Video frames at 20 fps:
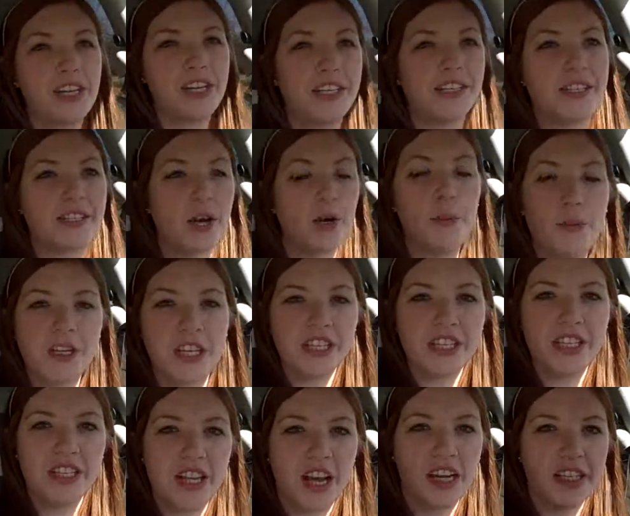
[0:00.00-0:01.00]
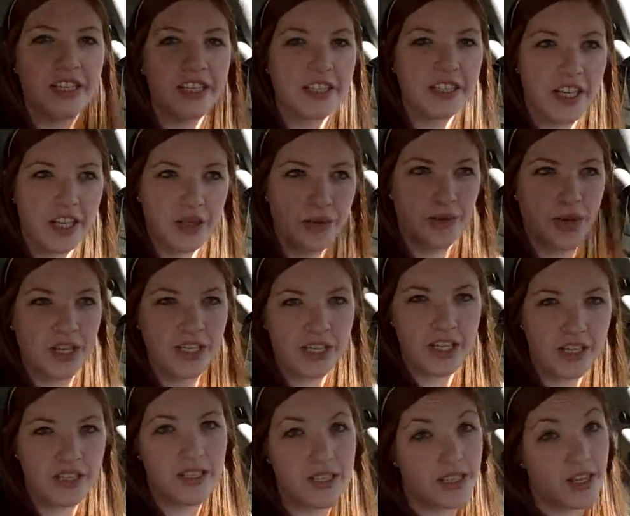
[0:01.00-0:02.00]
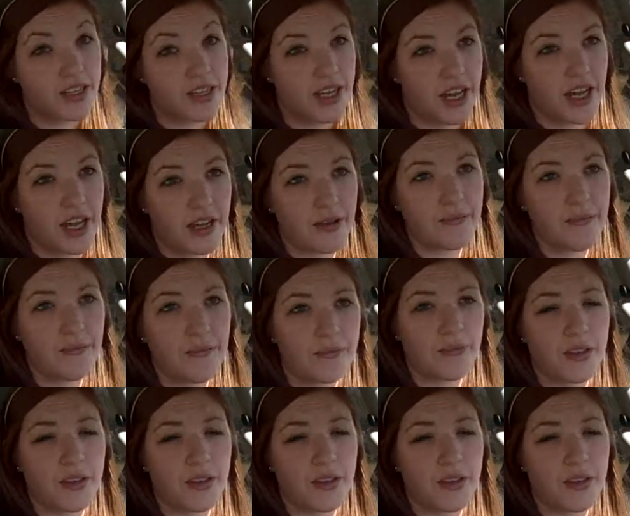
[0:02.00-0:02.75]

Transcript: It's opening tonight and it's gonna run till Sunday.